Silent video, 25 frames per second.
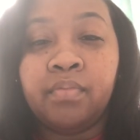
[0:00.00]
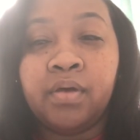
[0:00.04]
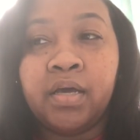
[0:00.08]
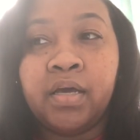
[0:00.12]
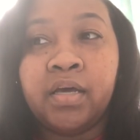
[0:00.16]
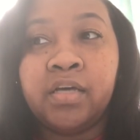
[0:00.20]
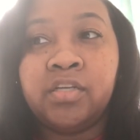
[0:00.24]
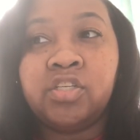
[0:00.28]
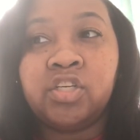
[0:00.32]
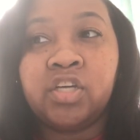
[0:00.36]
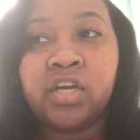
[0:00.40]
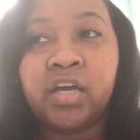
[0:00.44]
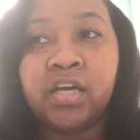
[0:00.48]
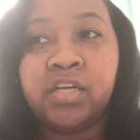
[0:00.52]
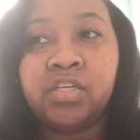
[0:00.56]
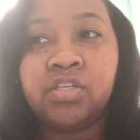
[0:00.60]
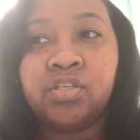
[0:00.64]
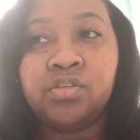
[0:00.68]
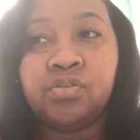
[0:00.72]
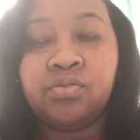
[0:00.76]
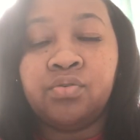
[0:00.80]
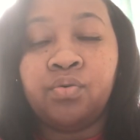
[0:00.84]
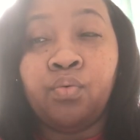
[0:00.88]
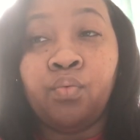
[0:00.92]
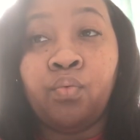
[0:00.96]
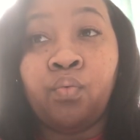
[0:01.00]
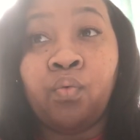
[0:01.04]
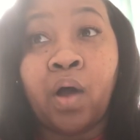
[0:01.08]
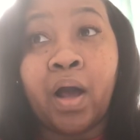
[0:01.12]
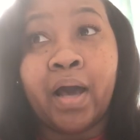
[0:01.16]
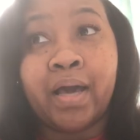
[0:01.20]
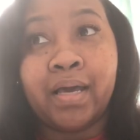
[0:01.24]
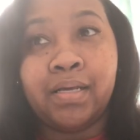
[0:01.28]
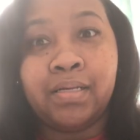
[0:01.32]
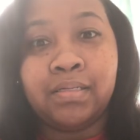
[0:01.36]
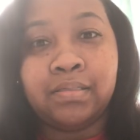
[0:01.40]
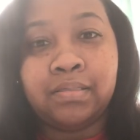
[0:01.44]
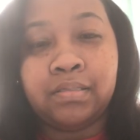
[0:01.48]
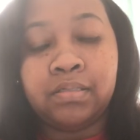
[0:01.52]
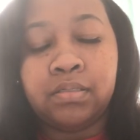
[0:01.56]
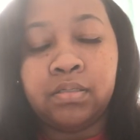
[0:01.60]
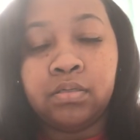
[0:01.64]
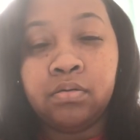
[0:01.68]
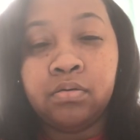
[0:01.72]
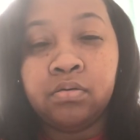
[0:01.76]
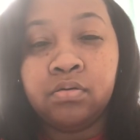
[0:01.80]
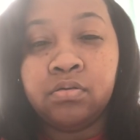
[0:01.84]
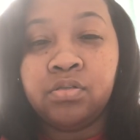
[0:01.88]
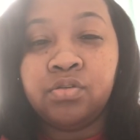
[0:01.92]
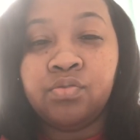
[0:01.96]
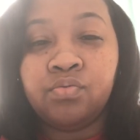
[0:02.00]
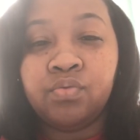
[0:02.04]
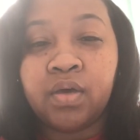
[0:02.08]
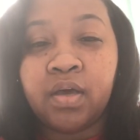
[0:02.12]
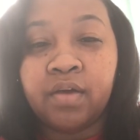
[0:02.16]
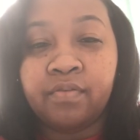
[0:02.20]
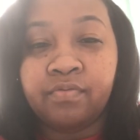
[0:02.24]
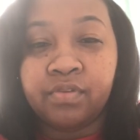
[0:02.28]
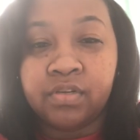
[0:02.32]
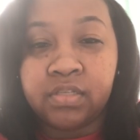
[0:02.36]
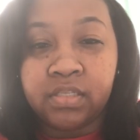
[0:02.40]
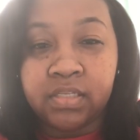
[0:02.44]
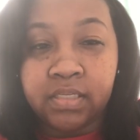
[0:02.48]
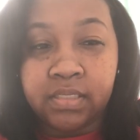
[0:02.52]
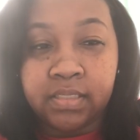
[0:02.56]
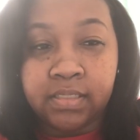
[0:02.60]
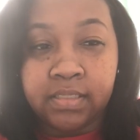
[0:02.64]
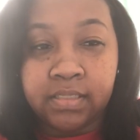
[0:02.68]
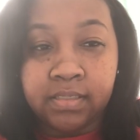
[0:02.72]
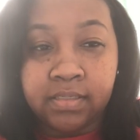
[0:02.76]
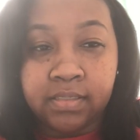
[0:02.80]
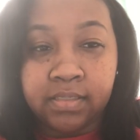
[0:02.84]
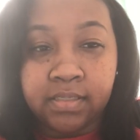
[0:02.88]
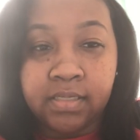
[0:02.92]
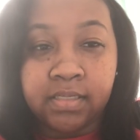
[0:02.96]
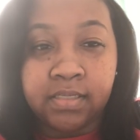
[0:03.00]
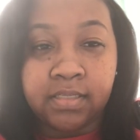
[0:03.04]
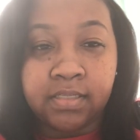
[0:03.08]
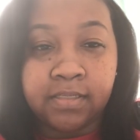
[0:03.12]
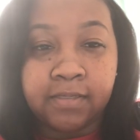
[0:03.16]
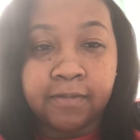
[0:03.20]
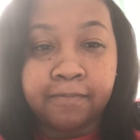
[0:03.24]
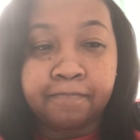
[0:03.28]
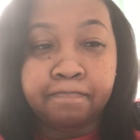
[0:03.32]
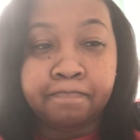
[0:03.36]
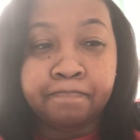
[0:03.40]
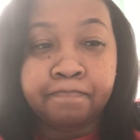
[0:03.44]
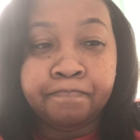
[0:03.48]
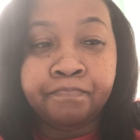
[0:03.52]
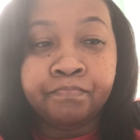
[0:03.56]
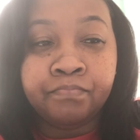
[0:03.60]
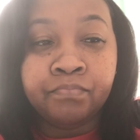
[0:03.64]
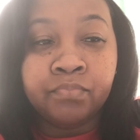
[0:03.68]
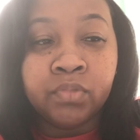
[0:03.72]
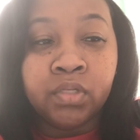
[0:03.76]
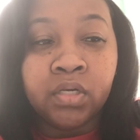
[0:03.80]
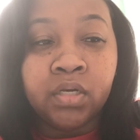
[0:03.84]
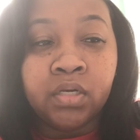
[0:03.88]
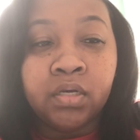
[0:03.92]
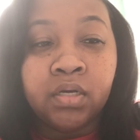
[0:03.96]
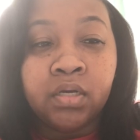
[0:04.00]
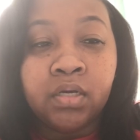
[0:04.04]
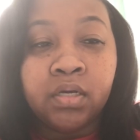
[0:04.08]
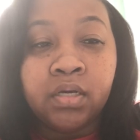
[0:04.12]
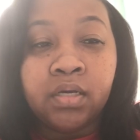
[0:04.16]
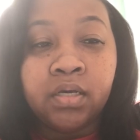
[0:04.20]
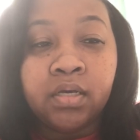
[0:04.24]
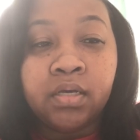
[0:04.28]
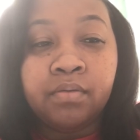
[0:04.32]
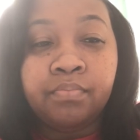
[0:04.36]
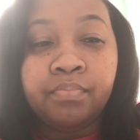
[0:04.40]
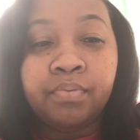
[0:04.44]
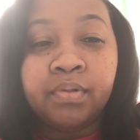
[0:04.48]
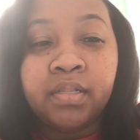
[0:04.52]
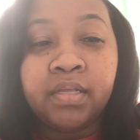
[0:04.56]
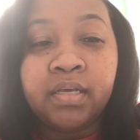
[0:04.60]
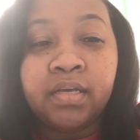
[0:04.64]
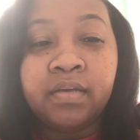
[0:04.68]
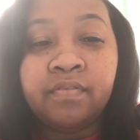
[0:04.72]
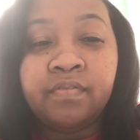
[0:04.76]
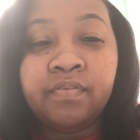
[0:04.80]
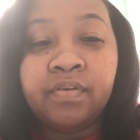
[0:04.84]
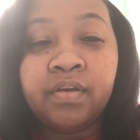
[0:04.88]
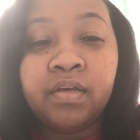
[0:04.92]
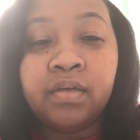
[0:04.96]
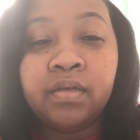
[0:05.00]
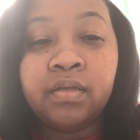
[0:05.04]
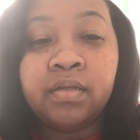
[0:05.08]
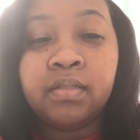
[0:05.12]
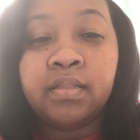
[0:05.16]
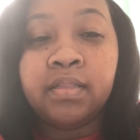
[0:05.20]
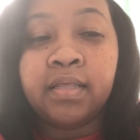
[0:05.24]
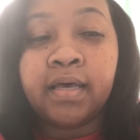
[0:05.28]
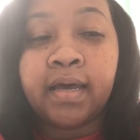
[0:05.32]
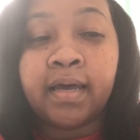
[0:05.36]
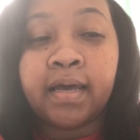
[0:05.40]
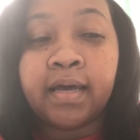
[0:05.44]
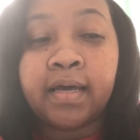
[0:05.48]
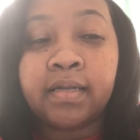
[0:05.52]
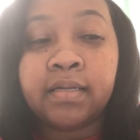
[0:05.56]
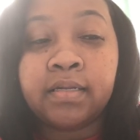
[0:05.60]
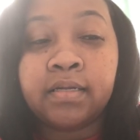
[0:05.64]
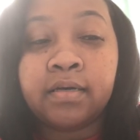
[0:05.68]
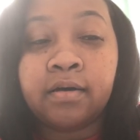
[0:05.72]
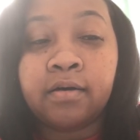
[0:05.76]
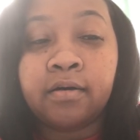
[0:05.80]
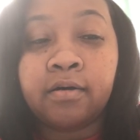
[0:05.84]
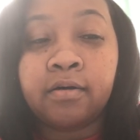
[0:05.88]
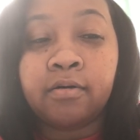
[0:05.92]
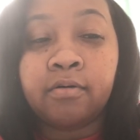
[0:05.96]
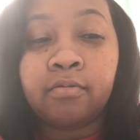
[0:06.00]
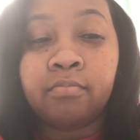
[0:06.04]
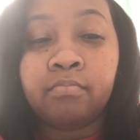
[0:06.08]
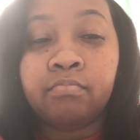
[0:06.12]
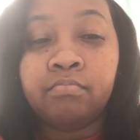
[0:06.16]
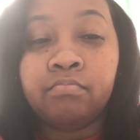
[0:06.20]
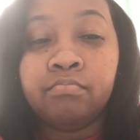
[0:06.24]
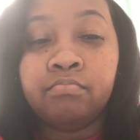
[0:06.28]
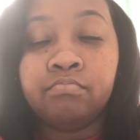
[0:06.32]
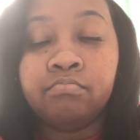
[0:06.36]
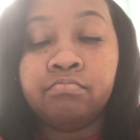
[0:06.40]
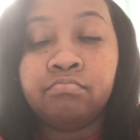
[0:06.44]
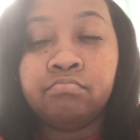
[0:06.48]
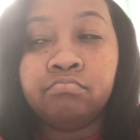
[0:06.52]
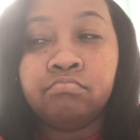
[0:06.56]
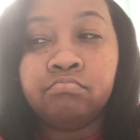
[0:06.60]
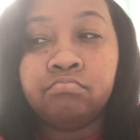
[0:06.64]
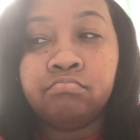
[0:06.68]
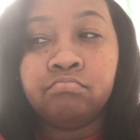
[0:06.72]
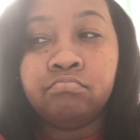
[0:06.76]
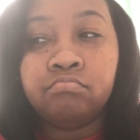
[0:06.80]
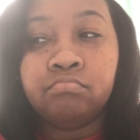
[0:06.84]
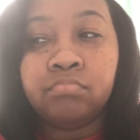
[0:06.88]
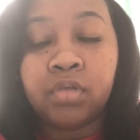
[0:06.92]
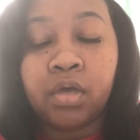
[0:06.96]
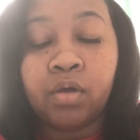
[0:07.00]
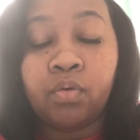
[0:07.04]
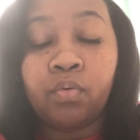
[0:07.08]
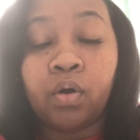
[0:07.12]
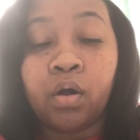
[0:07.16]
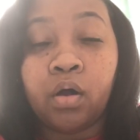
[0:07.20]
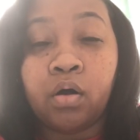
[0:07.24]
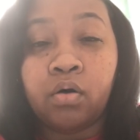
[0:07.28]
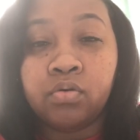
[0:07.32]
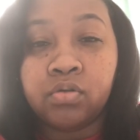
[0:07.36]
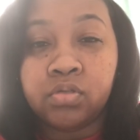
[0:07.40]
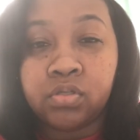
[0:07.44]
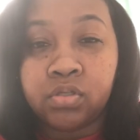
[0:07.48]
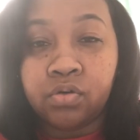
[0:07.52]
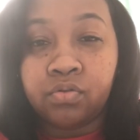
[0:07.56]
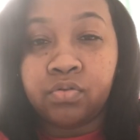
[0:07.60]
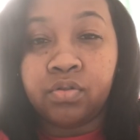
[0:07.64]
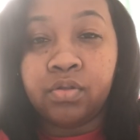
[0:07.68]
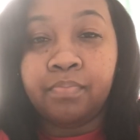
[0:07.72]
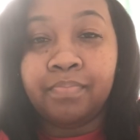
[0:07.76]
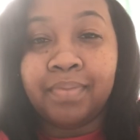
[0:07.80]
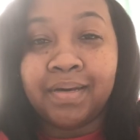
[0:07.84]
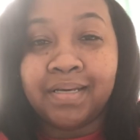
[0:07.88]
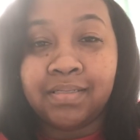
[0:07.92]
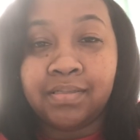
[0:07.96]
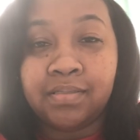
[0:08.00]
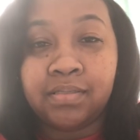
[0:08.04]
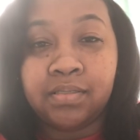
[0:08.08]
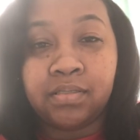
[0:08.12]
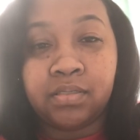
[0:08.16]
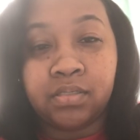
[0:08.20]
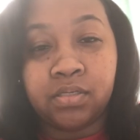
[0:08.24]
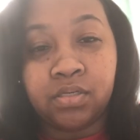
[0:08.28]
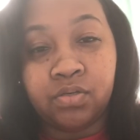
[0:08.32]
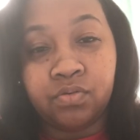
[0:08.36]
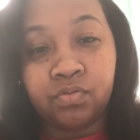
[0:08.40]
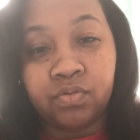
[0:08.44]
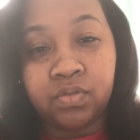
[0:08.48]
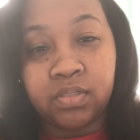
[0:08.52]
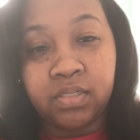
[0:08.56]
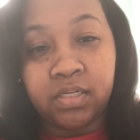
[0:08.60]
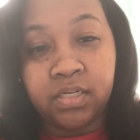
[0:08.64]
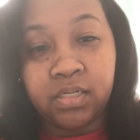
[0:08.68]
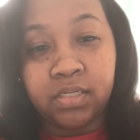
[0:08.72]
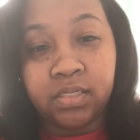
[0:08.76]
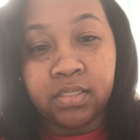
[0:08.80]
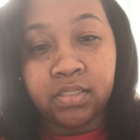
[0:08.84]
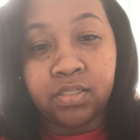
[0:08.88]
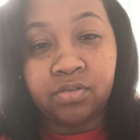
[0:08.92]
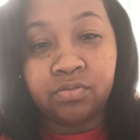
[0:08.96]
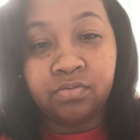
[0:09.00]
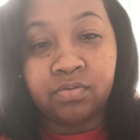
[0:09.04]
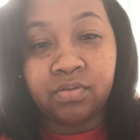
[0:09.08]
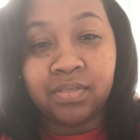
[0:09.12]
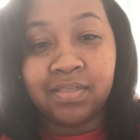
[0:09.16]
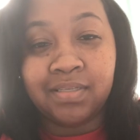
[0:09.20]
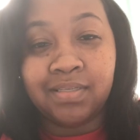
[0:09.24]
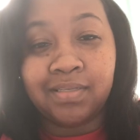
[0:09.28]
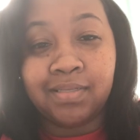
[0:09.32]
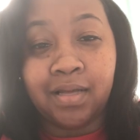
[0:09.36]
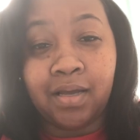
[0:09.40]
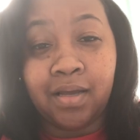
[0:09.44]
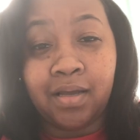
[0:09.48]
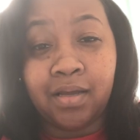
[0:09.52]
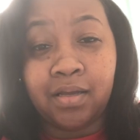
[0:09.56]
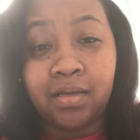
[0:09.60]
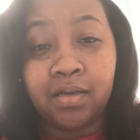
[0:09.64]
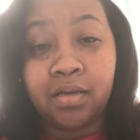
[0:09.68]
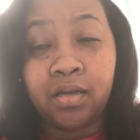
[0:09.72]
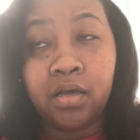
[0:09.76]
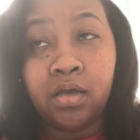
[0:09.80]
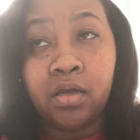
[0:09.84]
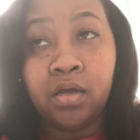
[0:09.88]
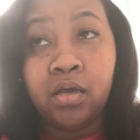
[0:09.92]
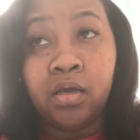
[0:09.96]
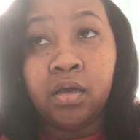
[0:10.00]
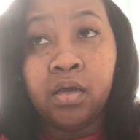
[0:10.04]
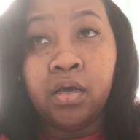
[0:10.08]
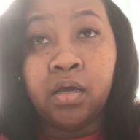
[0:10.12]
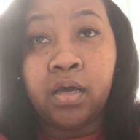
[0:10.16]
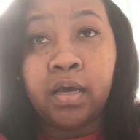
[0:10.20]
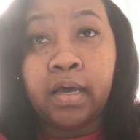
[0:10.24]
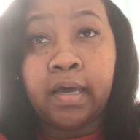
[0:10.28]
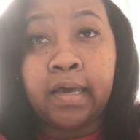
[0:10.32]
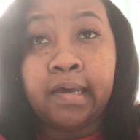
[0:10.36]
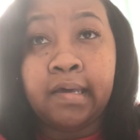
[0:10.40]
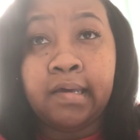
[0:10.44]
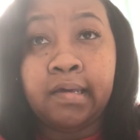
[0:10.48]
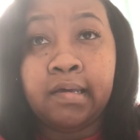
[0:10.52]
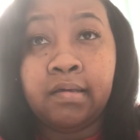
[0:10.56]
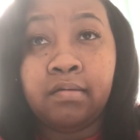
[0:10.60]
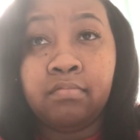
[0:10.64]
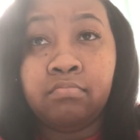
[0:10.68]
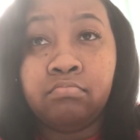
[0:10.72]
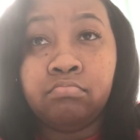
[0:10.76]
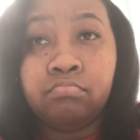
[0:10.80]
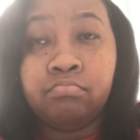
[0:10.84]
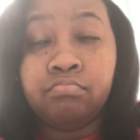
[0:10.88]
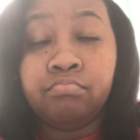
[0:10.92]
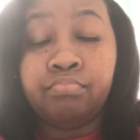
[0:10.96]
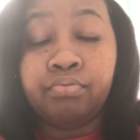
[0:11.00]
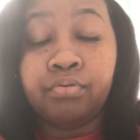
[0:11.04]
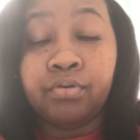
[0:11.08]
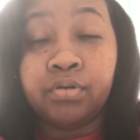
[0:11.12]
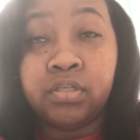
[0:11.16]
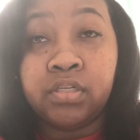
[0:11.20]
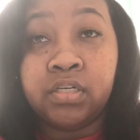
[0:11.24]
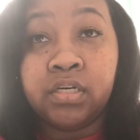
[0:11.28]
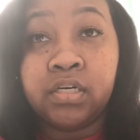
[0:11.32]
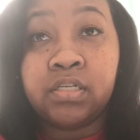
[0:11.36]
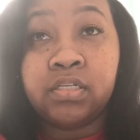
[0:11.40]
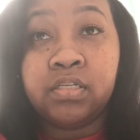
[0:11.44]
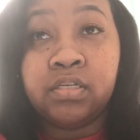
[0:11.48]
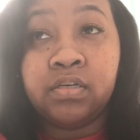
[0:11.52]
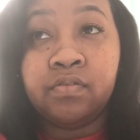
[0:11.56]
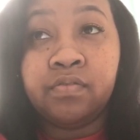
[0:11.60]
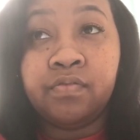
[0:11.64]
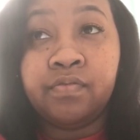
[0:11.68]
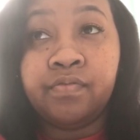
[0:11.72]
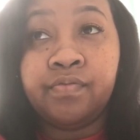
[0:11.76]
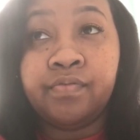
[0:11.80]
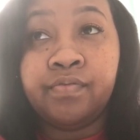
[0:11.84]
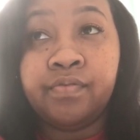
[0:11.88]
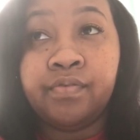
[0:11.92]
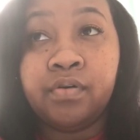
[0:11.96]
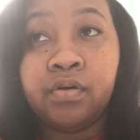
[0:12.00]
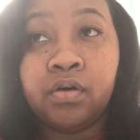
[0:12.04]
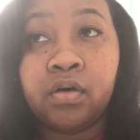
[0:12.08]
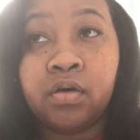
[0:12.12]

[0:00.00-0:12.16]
educational rights to every citizen. He believed that they were also the basic skills needed to sustain a productive